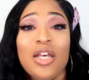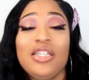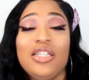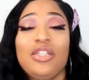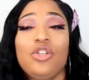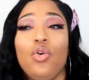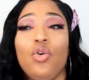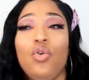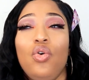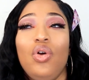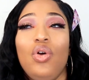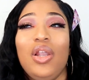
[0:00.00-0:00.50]

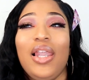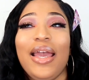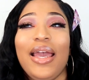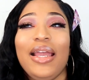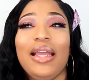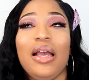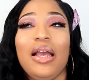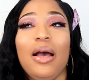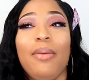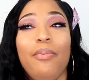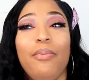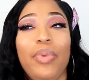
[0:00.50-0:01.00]
So
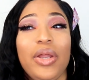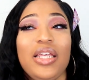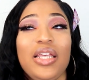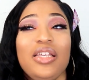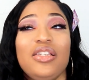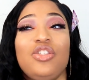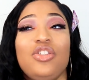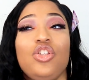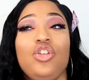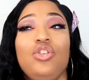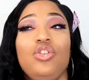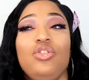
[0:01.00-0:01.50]

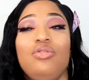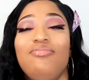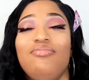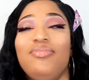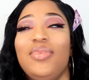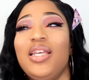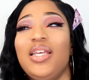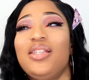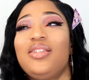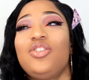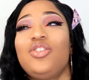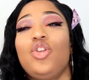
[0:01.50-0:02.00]
companies,
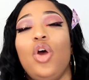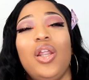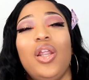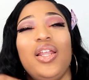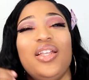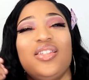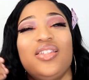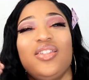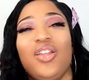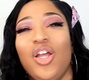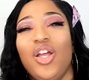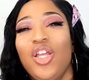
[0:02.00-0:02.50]
it's
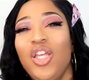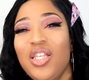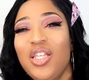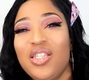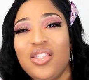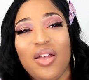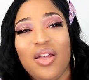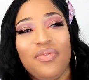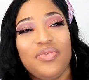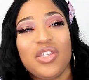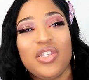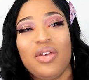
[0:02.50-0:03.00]
not
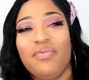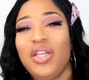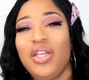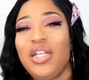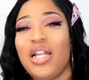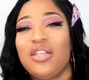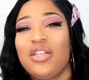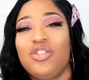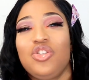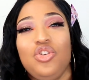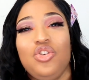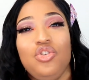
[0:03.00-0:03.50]
something
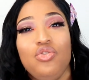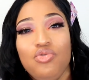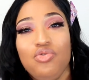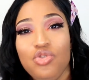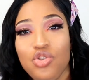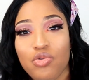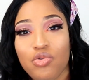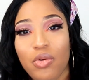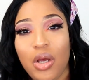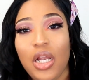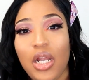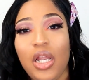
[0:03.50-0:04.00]
that's
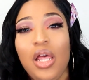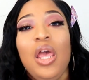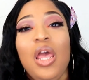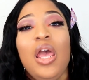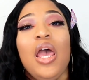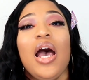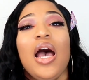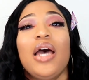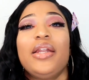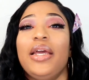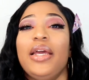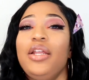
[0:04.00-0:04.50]
usual.
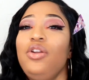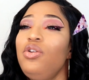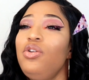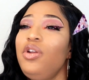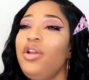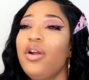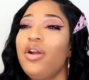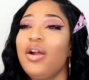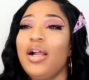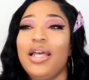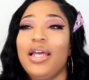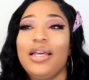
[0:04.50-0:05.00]
And I know
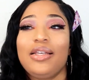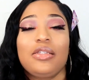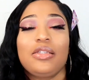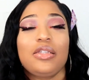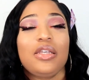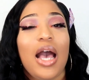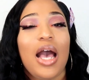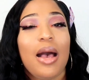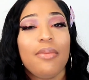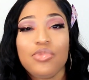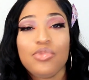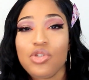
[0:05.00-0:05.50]
there are
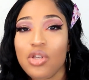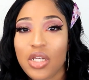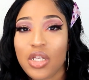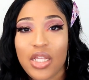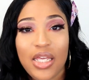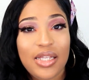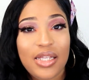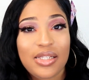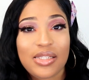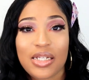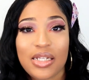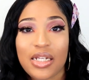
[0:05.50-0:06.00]
scams on
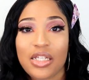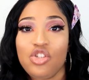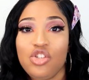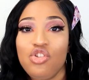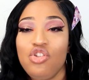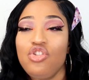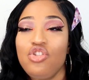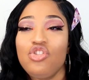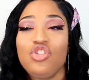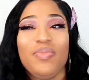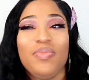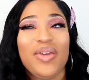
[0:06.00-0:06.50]
the internet,
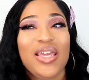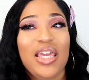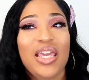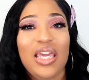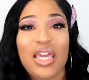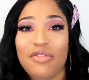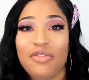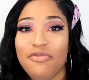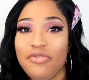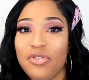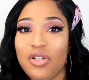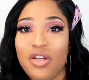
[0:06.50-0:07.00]
so you need to be
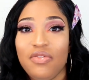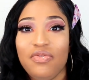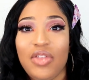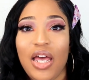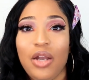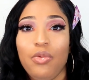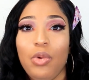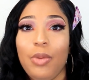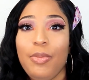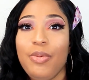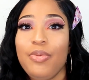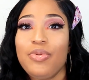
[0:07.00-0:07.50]
careful of
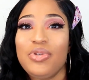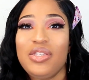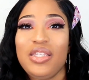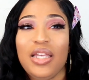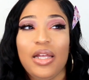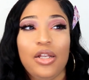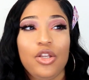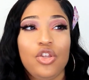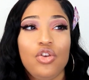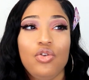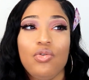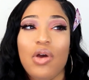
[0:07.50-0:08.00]
that, where people
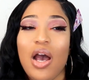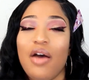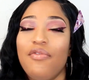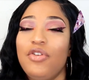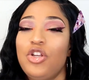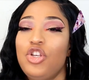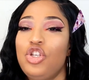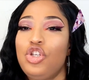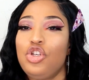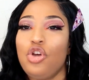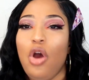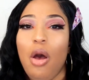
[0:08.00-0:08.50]
tell you have
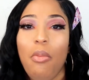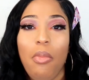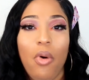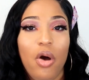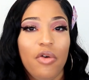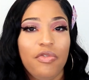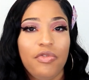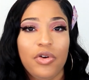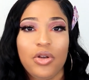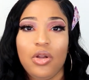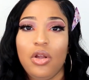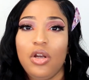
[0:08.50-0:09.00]
a job
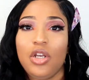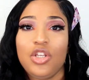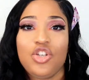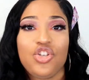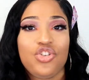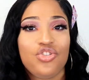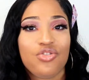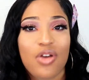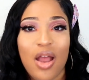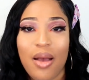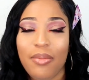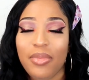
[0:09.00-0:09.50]
offer and all
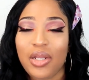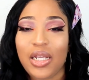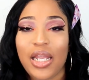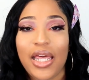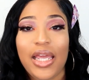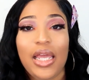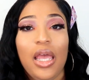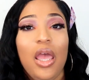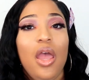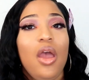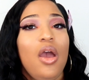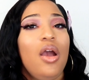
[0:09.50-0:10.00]
this
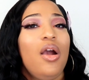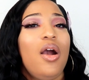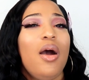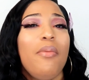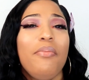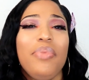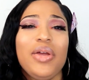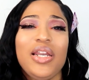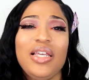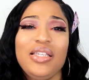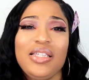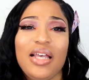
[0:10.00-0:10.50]
drama.
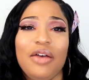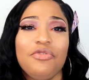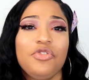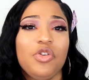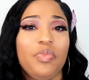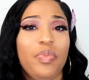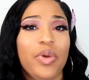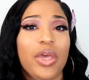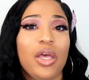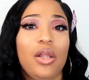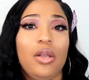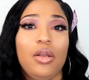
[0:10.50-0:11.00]
Companies have
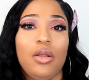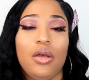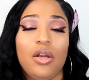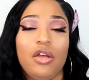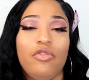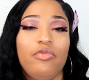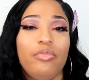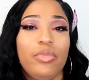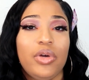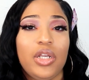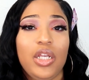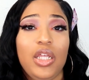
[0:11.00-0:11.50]
to pay a lot
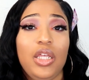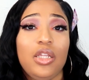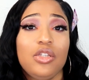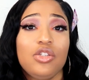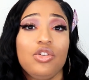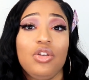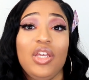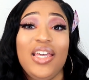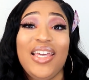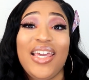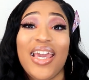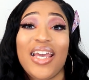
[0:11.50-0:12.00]
of money
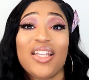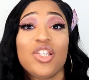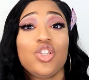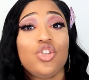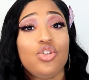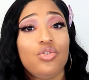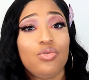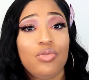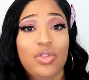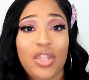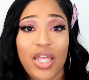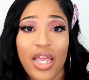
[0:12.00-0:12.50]
to
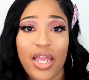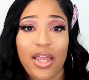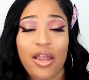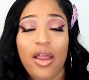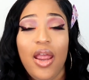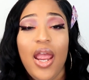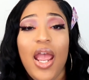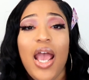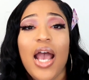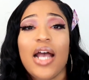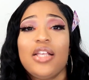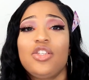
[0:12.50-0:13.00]
get you there.
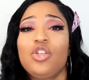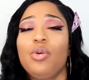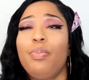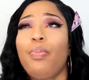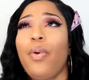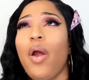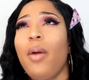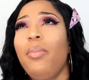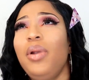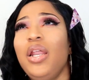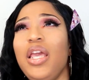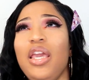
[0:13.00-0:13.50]
And so
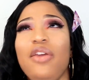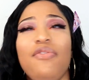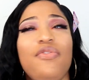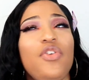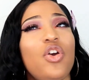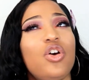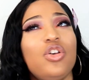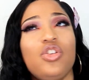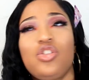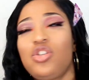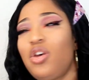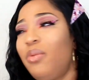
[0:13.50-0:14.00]
probably if
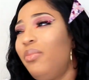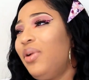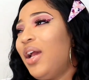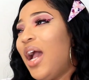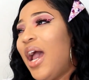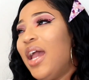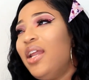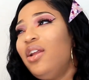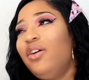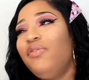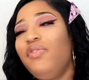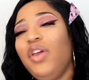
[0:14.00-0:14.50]
you're some
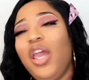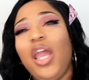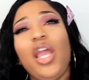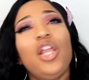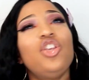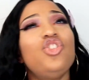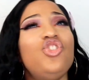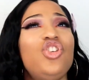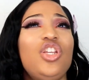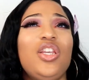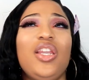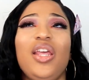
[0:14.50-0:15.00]
kind of
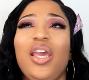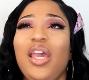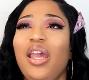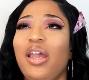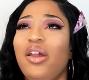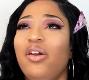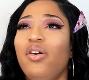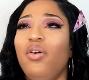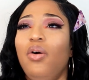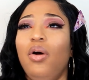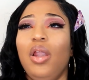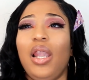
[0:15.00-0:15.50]

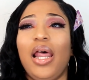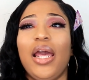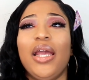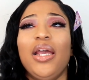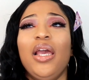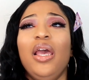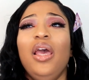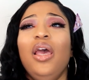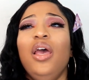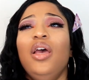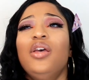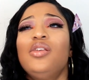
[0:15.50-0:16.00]
engineer or
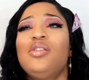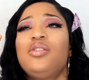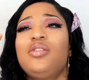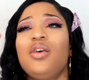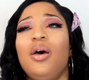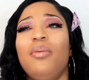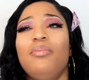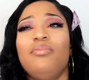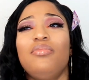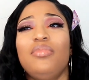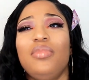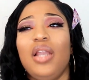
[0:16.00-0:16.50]

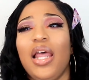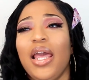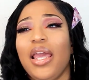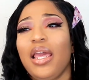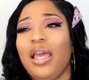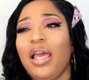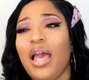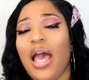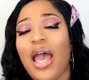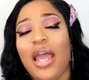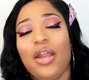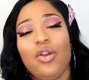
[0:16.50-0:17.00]
some
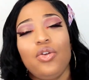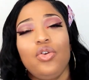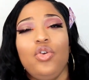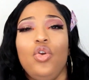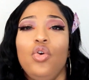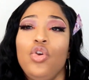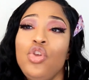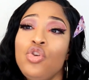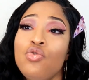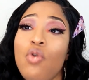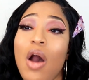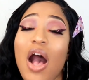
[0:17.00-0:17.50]
I don't
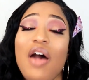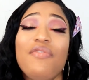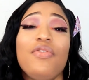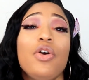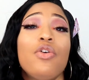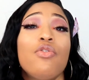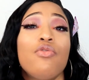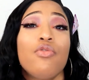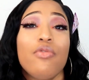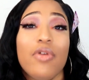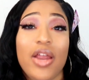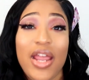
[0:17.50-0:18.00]
know, you have
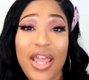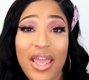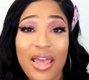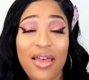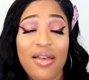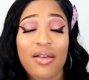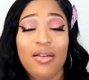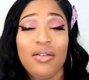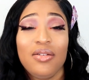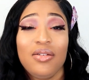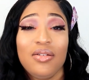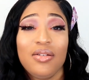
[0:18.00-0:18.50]
a
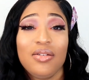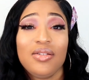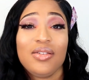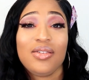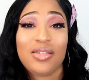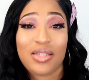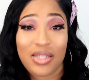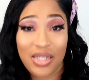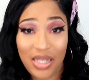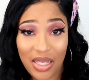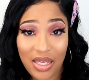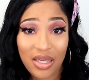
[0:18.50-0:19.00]
rare
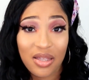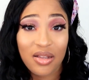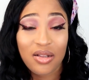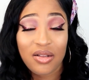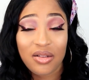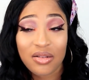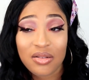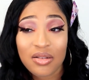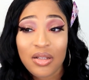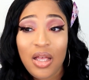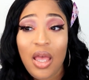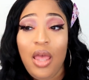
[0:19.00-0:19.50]

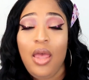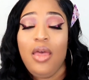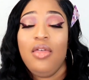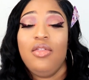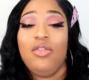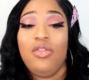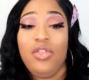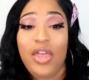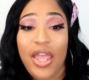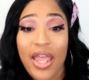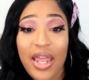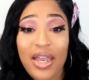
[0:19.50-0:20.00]
skill,
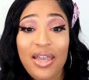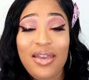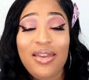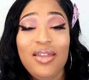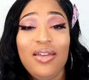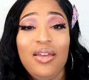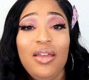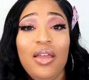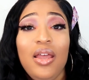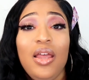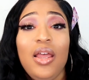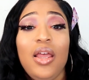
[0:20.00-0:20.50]

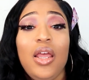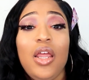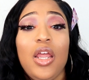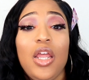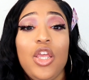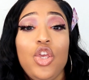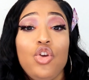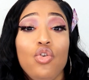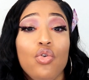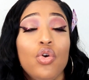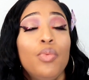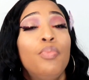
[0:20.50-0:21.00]
then
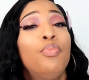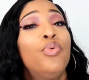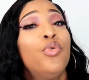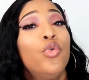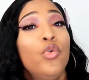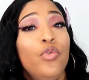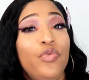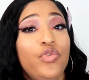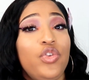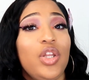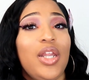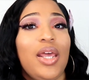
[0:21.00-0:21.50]
you could
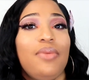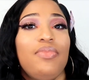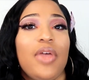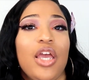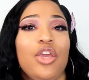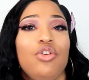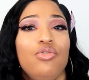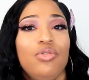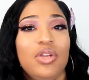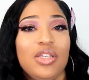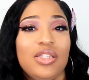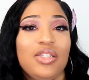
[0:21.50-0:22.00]
prove to them
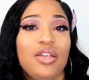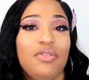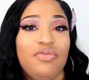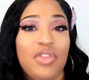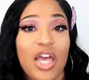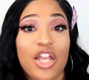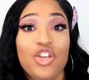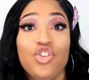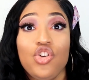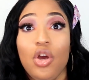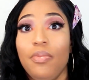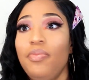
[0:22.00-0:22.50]
that you deserve
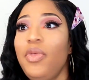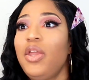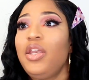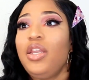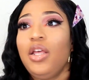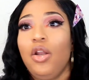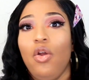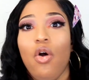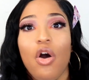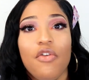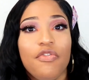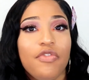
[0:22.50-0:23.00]
that job, then
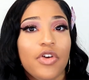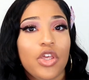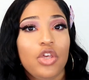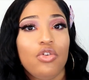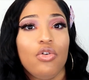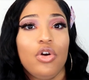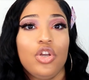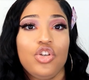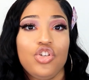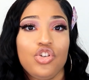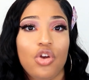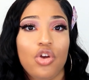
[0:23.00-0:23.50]
they'll offer
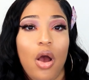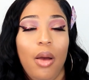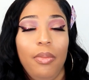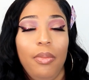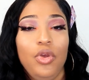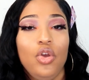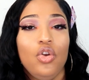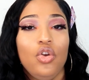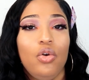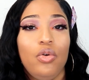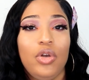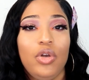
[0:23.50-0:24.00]
you a
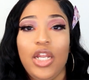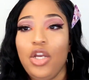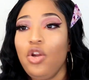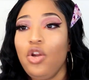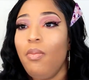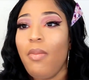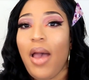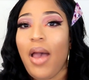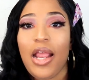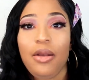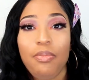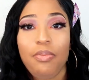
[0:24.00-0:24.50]
job. They
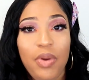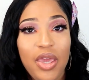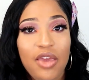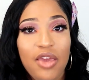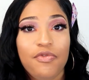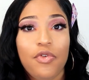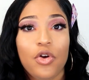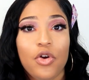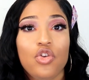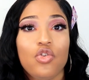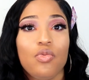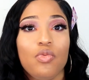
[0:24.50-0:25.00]
don't mind
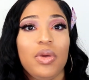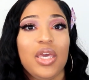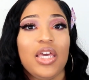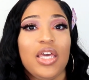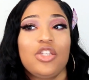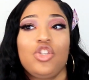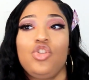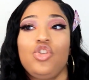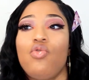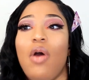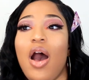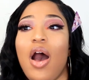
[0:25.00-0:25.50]
pay for you
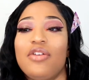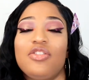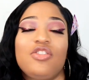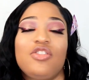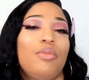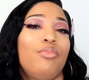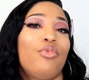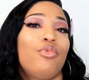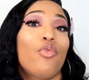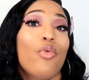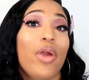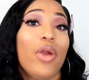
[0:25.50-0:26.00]
because you have
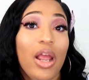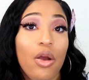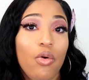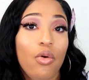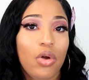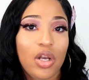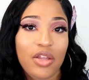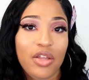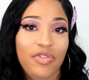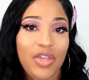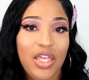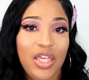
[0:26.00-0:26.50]
some rare
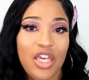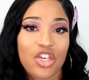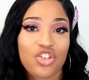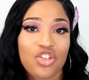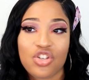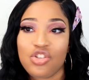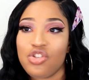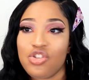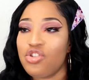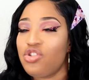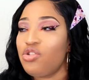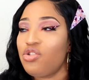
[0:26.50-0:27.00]

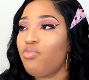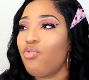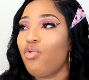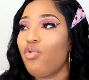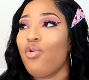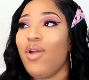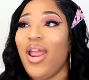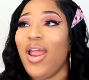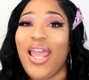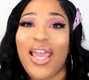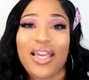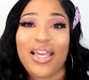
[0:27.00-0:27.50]
qualifications or some
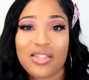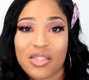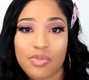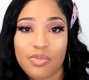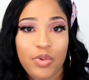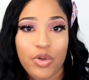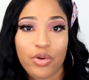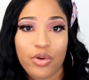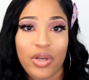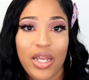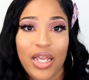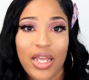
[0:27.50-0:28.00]
rare
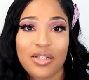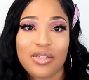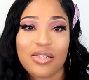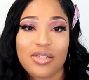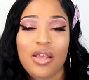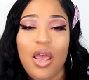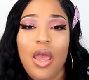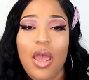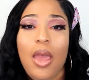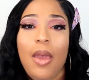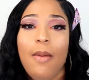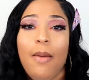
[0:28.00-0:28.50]

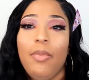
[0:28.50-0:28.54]
experience.